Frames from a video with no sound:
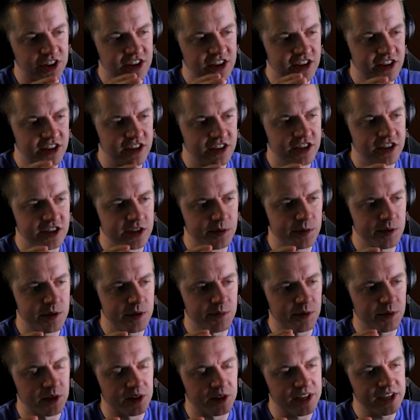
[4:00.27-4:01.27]
ease
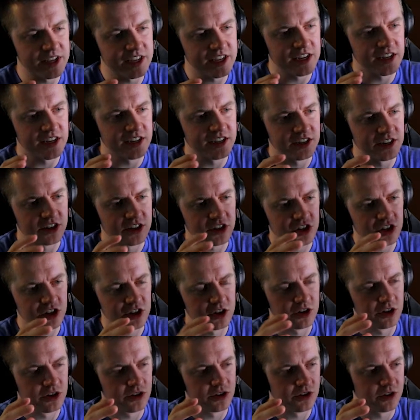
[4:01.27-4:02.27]
people in
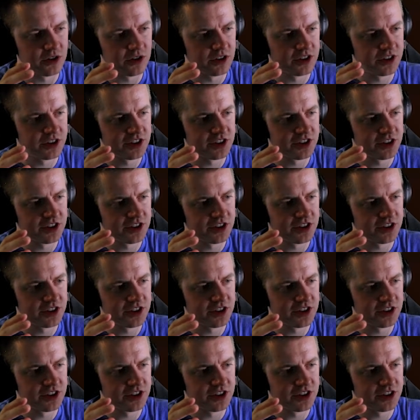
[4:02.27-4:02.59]
to